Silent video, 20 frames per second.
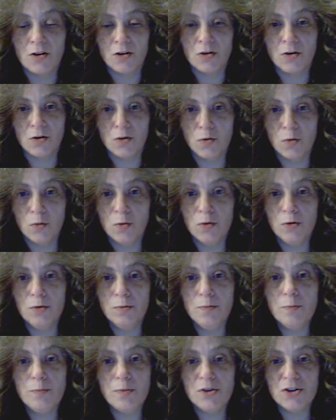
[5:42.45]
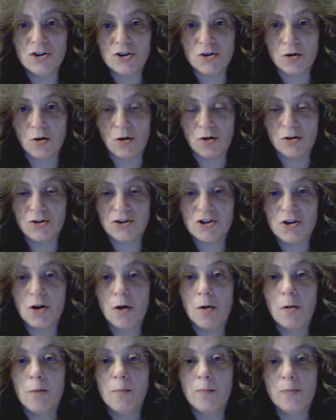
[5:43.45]
you will be charged
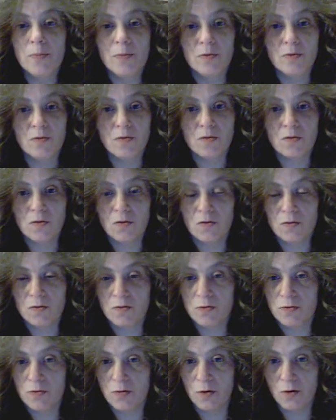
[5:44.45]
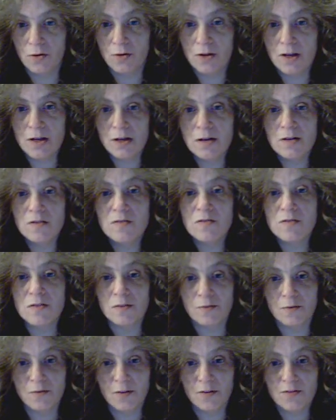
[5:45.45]
30 to
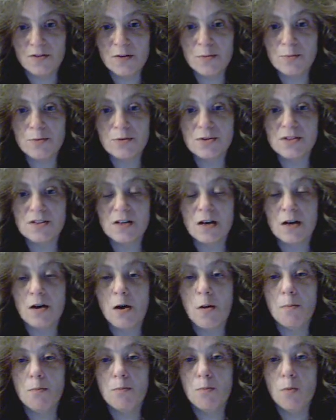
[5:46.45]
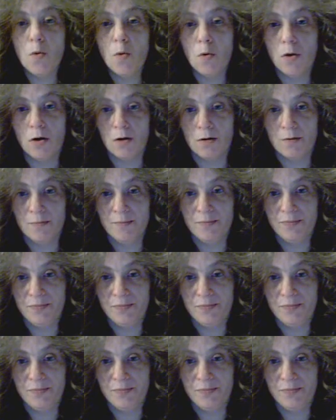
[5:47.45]
50% more